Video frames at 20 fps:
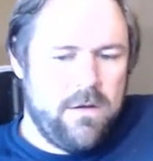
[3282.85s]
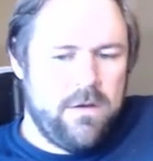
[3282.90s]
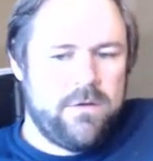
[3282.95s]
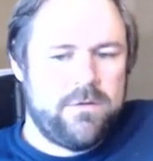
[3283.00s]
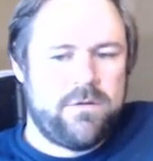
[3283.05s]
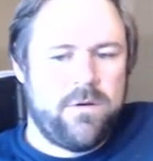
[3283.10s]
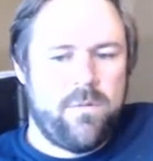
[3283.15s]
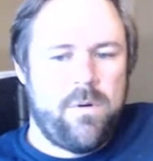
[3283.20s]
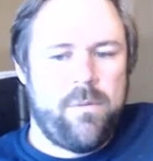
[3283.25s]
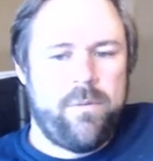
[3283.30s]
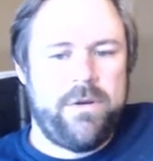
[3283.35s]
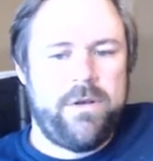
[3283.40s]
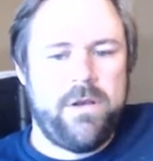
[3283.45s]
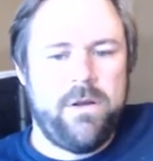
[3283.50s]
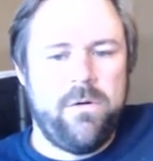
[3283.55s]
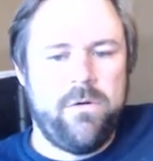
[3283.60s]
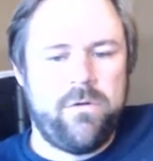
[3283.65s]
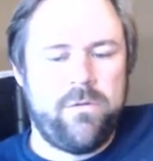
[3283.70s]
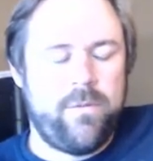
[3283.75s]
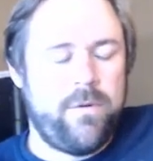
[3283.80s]
So what we
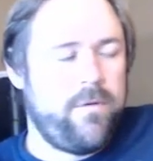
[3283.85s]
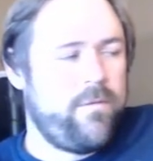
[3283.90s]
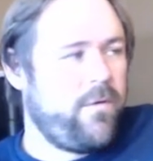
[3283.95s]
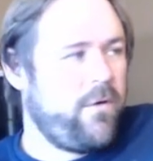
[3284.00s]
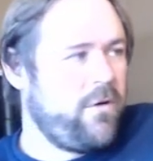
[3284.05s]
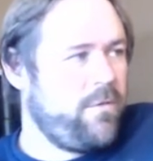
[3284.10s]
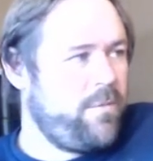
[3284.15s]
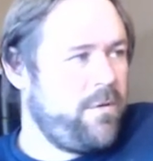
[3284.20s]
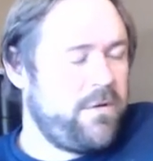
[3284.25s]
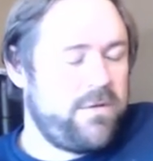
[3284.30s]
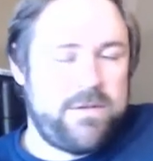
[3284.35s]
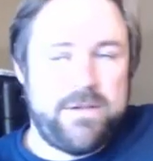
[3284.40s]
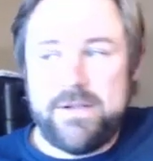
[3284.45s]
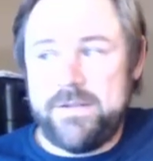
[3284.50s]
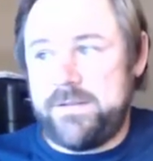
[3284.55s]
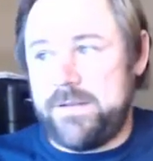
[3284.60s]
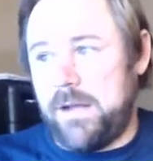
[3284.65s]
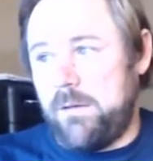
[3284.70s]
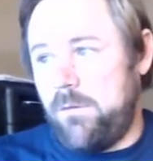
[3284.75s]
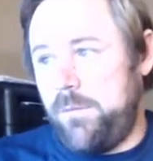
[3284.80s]
do is when we first put
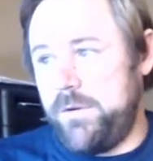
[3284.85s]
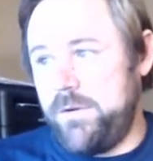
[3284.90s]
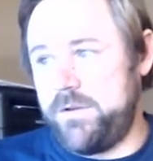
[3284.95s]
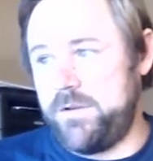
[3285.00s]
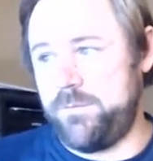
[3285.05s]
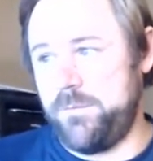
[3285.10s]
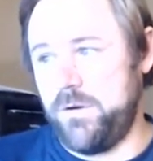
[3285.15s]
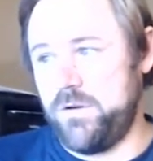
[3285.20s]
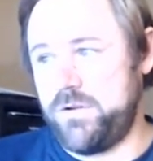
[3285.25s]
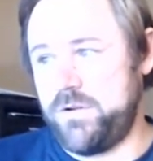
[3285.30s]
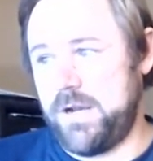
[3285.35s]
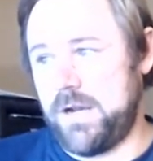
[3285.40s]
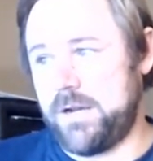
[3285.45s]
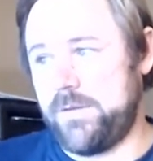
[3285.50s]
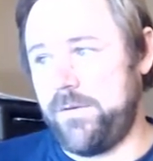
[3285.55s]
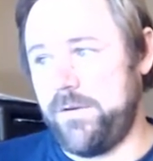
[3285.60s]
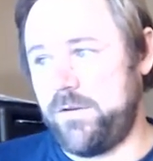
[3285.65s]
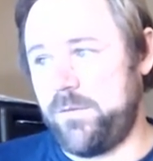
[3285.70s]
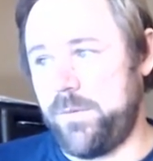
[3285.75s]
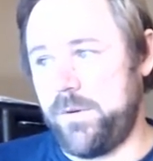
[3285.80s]
seeds down, we'll put this motion
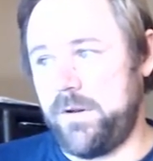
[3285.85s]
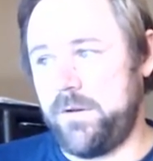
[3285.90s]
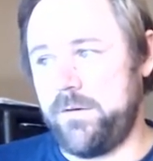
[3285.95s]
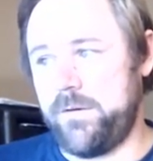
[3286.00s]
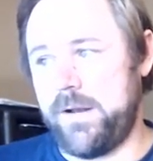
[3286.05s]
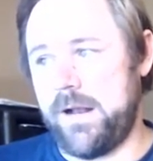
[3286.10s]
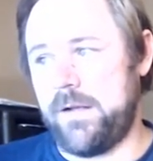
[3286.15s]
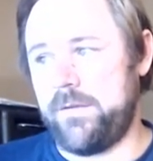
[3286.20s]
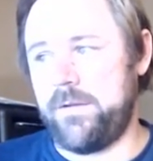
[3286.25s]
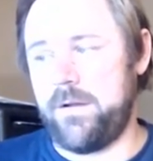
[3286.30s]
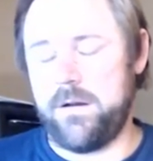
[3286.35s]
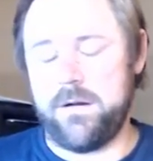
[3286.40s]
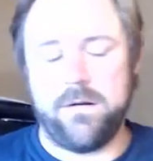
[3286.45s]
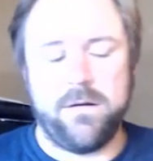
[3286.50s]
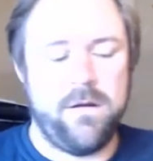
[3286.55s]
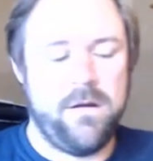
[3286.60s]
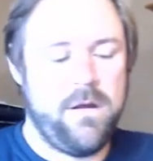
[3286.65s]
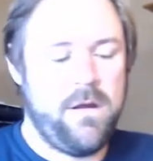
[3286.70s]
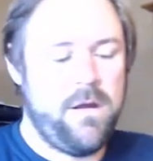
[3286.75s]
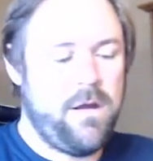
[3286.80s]
activated sprinkler down there,
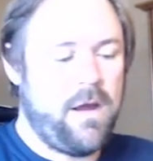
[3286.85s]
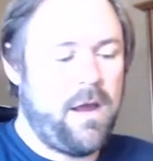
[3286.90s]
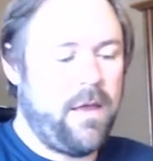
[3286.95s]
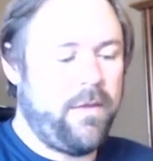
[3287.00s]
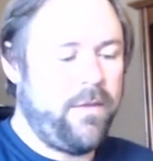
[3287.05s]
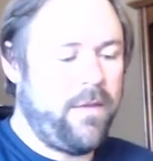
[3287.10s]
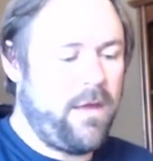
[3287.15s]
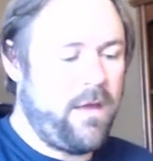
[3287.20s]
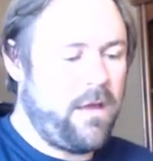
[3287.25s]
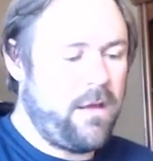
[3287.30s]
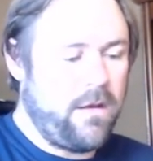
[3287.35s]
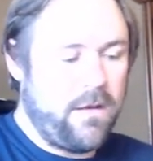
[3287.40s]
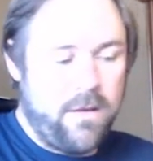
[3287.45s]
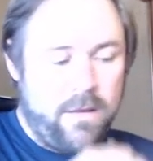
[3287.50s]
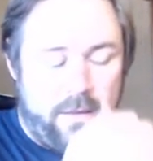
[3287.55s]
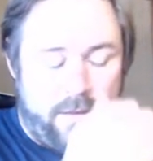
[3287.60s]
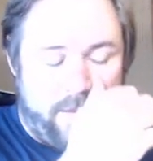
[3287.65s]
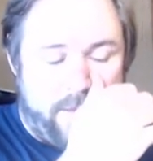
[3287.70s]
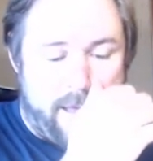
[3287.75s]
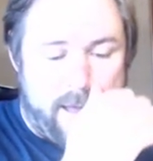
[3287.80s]
and
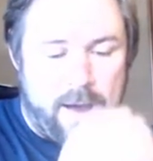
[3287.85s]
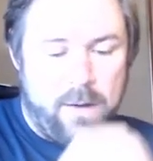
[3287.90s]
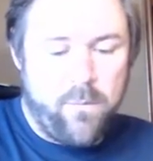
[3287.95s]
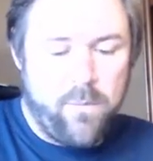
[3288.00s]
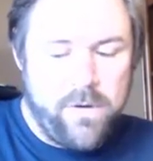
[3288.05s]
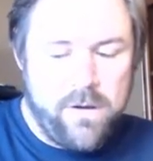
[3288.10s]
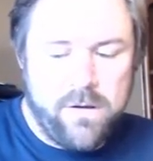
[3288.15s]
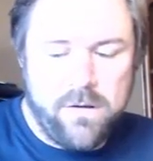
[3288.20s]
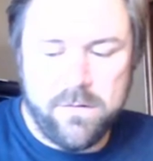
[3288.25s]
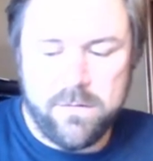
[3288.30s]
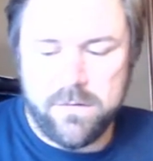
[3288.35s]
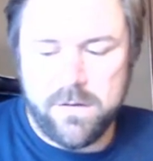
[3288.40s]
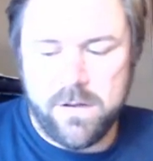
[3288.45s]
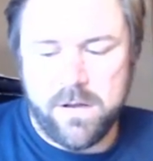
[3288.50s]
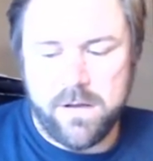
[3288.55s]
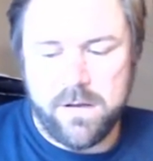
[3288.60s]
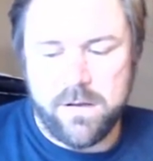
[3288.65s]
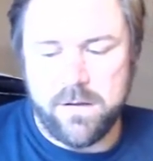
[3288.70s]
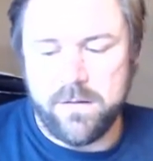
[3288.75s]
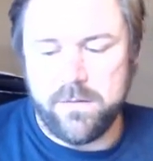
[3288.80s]
then that will
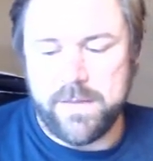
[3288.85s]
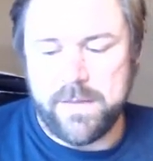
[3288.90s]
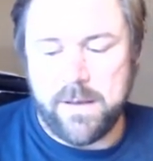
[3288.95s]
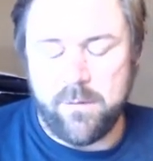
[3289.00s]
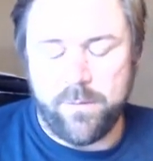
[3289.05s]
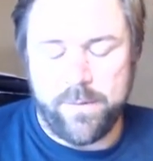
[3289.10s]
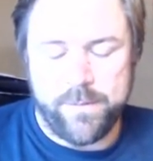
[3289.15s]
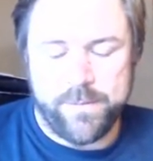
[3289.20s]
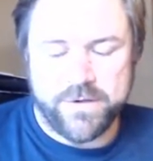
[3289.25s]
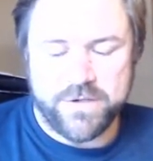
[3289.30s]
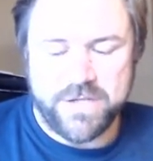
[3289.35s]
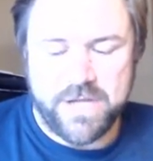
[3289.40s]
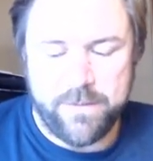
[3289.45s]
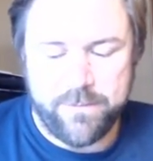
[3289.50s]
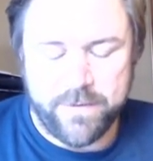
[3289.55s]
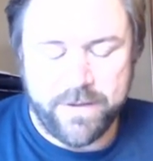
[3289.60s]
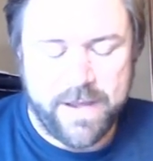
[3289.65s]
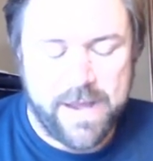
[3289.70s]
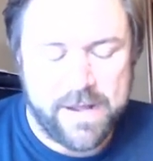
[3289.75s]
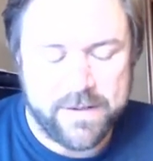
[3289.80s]
uh, that will pretty much keep
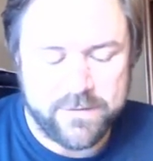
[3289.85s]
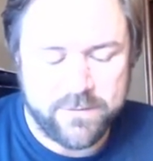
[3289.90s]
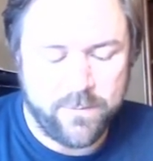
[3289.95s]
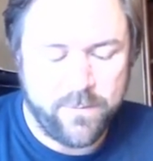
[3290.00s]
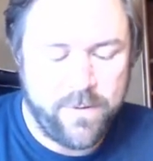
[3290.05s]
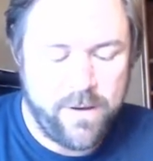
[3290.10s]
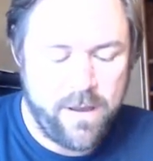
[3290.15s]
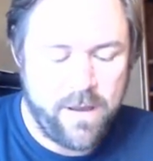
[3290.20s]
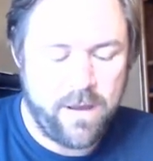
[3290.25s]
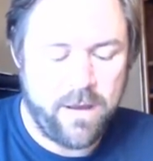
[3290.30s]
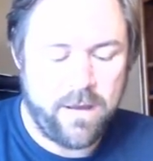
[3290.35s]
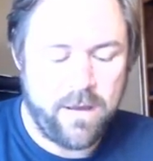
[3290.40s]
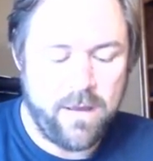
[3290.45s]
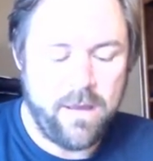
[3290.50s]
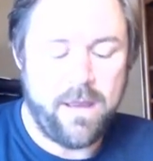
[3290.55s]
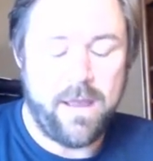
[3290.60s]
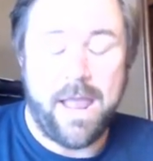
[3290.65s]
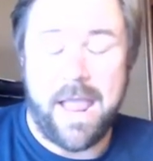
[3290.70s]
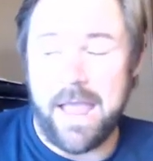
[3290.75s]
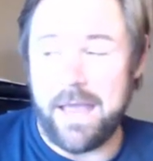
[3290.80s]
the cats away
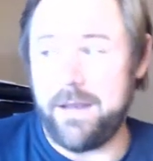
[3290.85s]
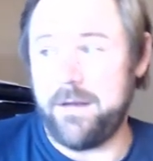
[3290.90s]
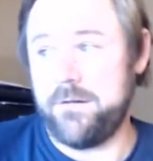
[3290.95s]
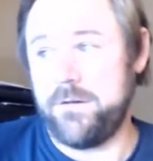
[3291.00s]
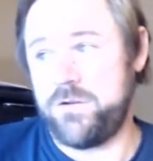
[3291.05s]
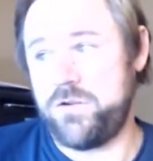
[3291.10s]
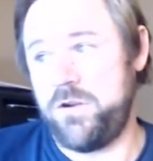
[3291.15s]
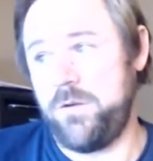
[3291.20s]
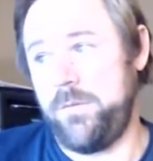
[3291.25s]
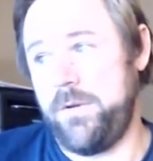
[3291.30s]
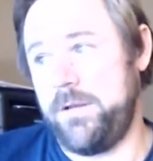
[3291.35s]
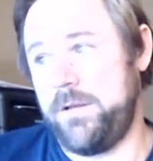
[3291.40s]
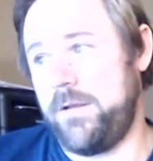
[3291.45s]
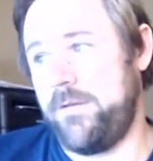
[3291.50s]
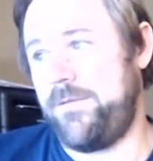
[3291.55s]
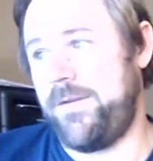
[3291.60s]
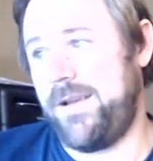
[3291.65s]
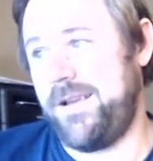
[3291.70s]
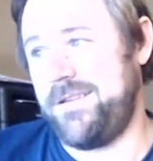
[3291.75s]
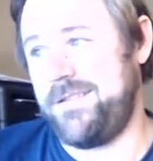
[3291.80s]
and it'll shoot me in the
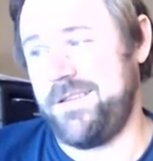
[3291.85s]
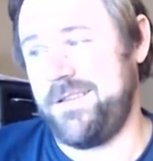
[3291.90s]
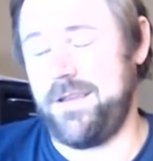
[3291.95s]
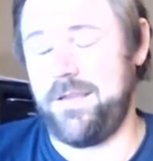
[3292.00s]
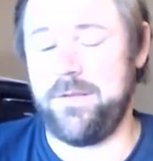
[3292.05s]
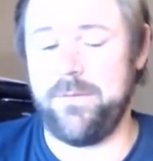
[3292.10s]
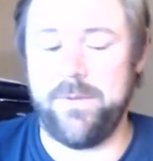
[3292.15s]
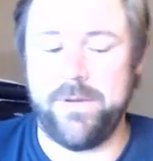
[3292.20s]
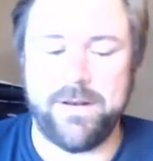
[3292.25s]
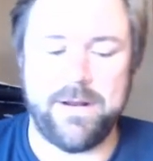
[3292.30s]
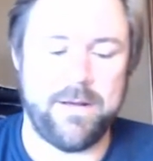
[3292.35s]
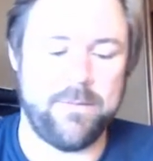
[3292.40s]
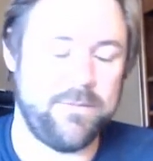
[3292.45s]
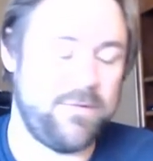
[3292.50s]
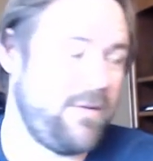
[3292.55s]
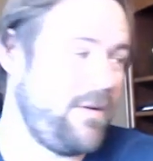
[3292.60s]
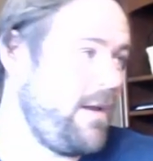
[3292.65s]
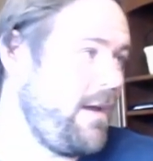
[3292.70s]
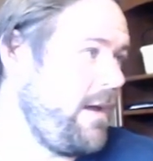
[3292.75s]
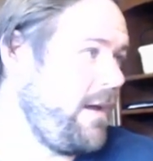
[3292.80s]
face like three
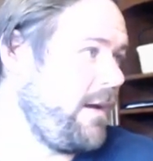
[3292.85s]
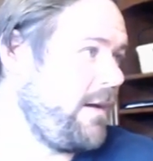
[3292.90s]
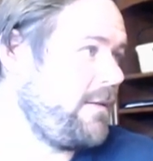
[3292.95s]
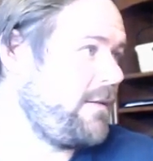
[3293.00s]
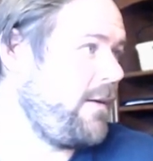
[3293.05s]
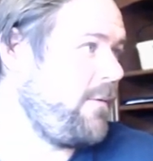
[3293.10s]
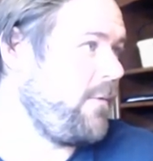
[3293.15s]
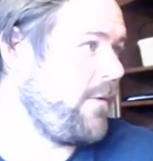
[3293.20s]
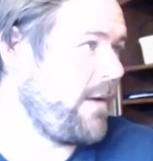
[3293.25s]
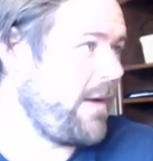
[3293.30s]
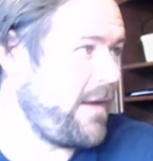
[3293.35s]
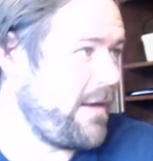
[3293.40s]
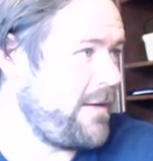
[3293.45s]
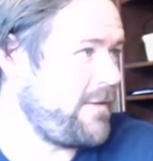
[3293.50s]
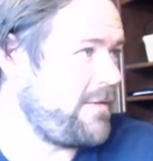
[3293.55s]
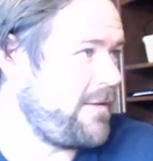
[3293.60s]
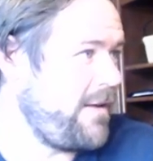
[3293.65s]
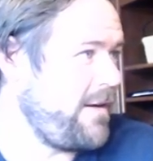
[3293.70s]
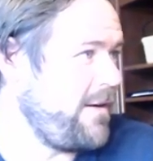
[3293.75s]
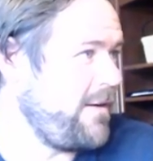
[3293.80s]
times a day because I forget
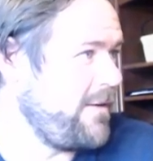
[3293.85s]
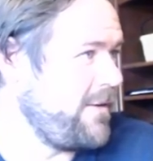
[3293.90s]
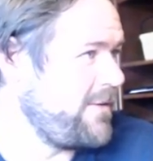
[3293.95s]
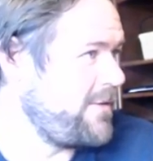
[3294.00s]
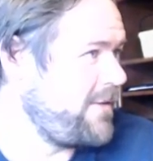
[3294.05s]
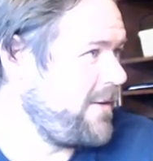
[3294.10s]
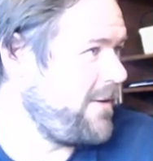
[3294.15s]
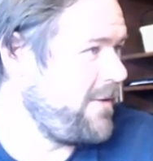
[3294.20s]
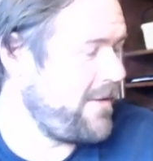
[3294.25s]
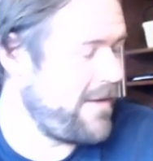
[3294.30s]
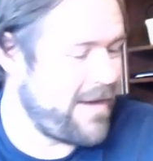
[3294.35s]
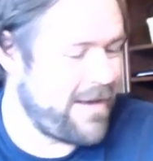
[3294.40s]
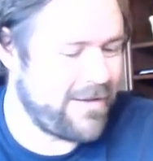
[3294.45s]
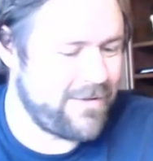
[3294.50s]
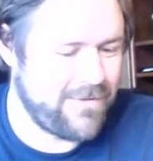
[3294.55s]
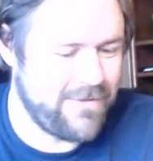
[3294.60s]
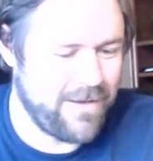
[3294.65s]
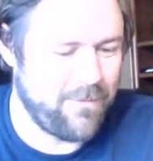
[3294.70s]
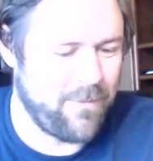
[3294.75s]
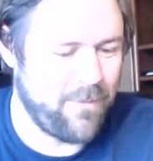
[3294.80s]
it's there. so it
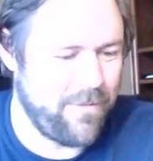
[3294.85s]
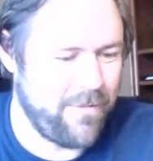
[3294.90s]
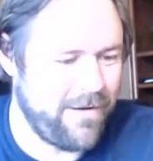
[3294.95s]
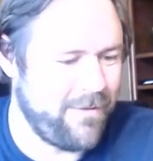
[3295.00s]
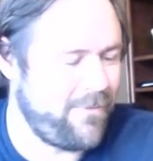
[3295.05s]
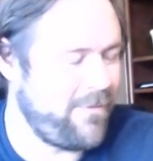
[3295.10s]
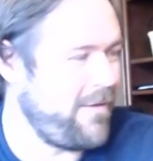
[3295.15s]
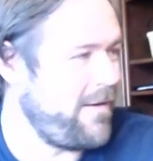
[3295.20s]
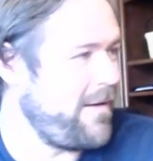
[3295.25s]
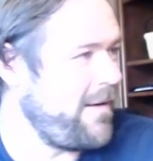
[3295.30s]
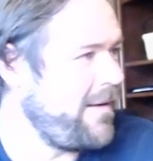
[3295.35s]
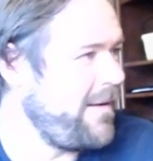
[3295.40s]
has double benefit.